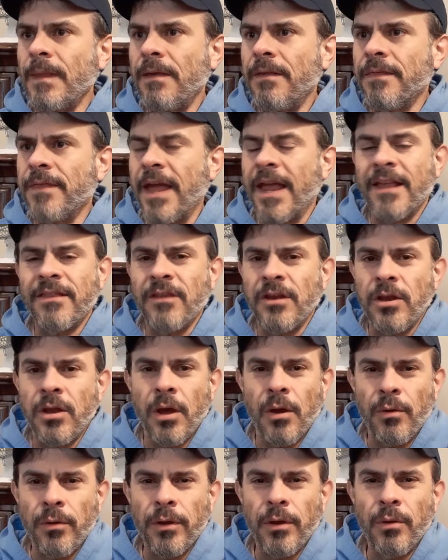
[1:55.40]
get to
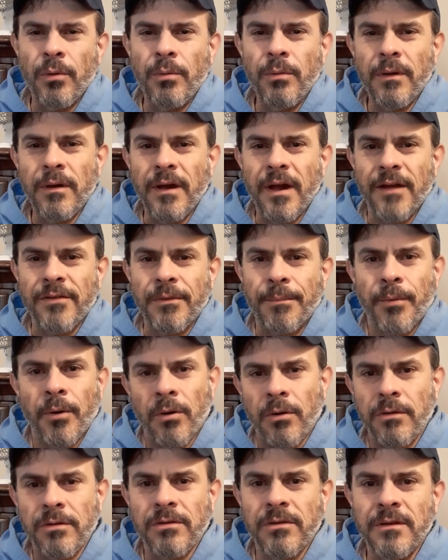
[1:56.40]
know you as a
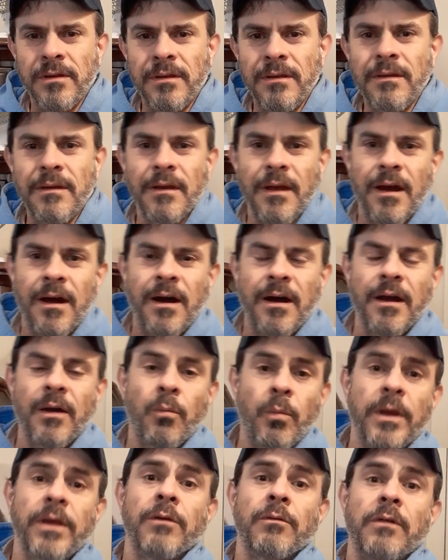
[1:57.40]
person,
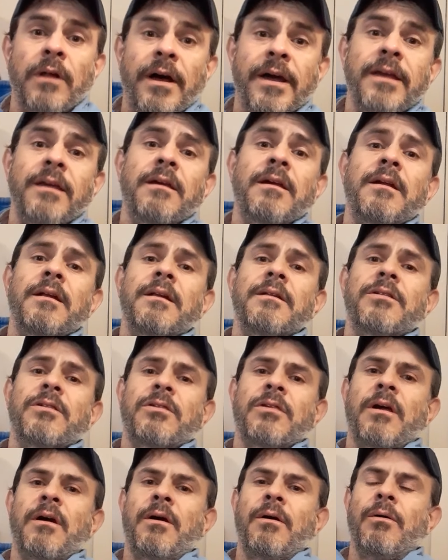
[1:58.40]
and what you like.
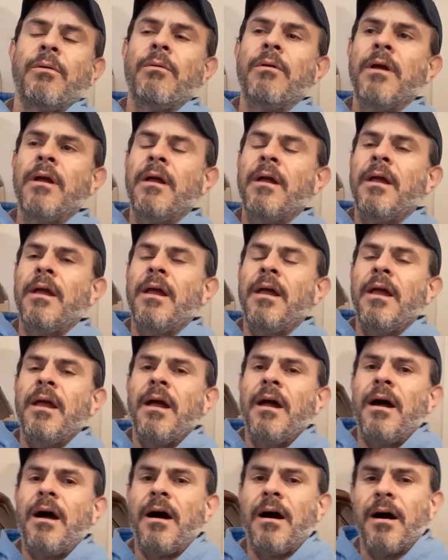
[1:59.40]
So,
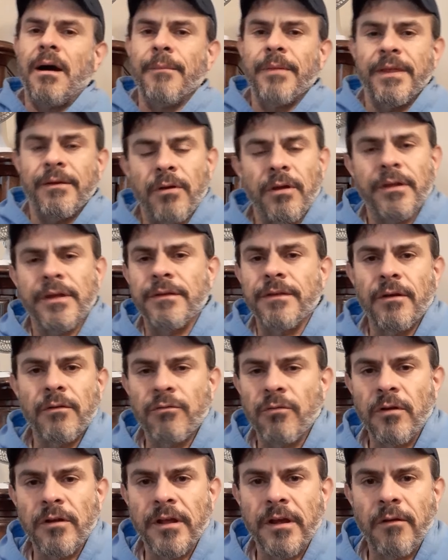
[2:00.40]
and they're
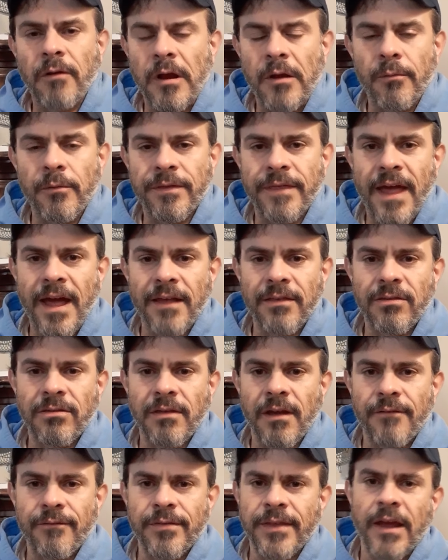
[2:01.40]
really great with that
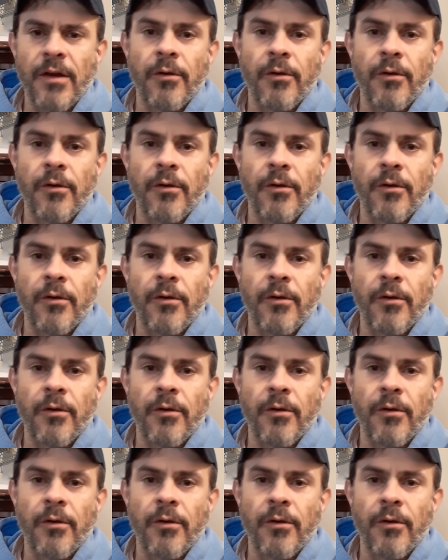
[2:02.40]
stuff. And they